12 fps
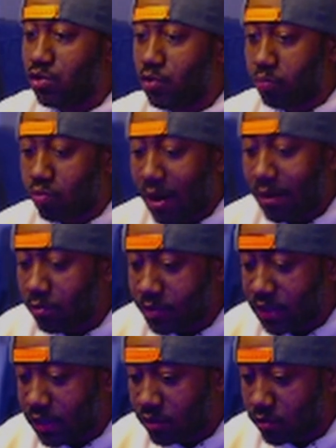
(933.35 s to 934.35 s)
you
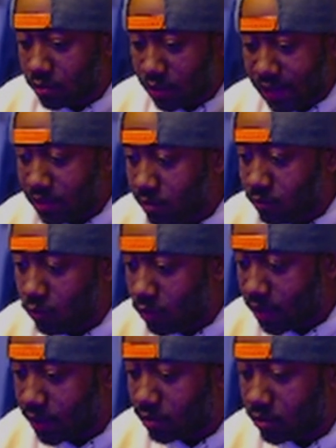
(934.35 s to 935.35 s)
probably either let them
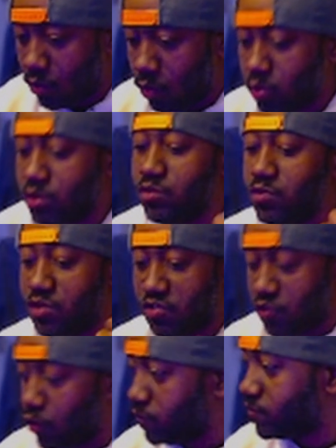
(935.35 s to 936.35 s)
win or you
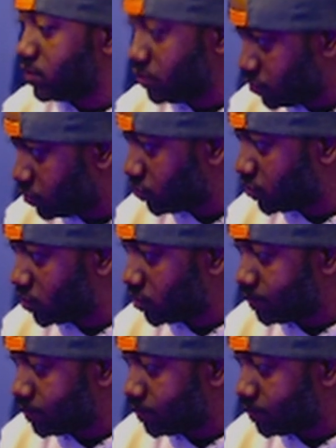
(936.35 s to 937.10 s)
deserve to lose.